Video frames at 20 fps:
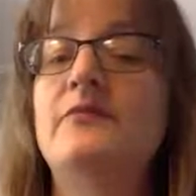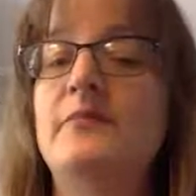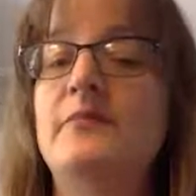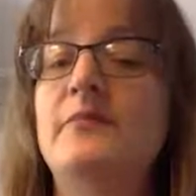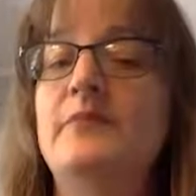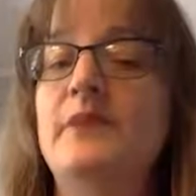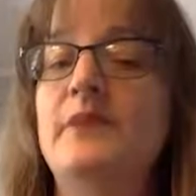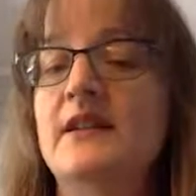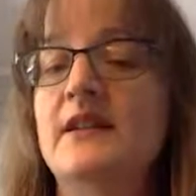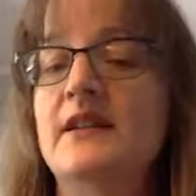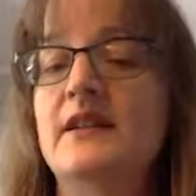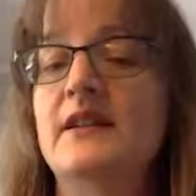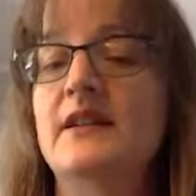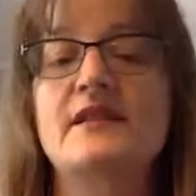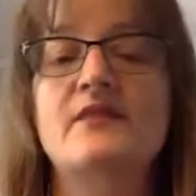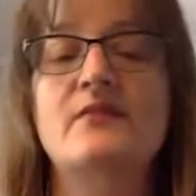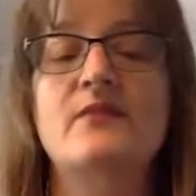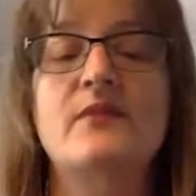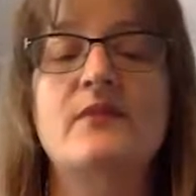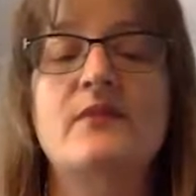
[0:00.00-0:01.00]
big things
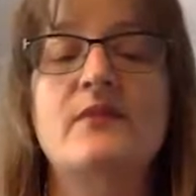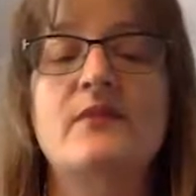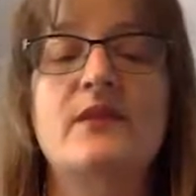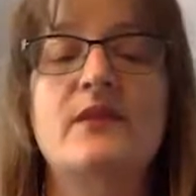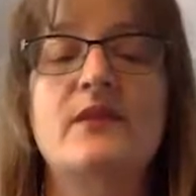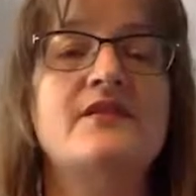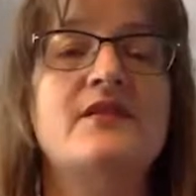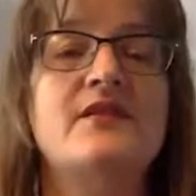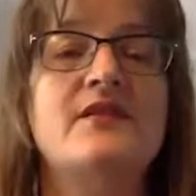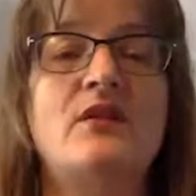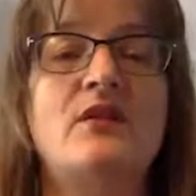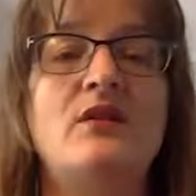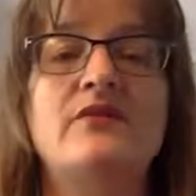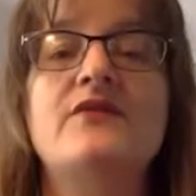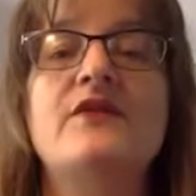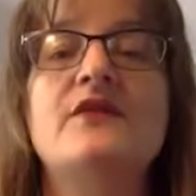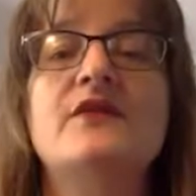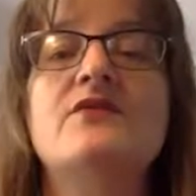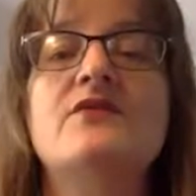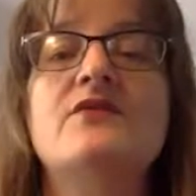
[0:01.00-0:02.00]
as well as all of the
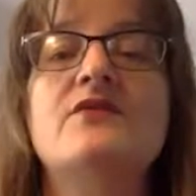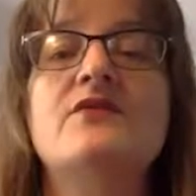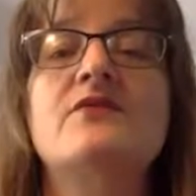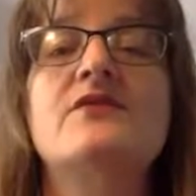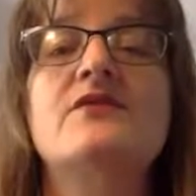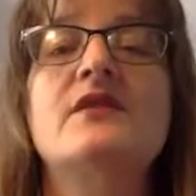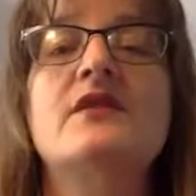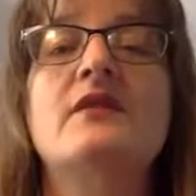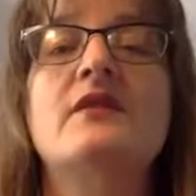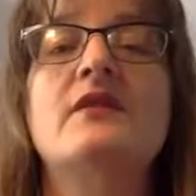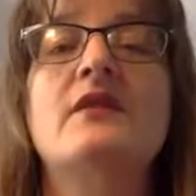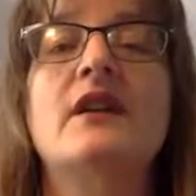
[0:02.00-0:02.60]
features that are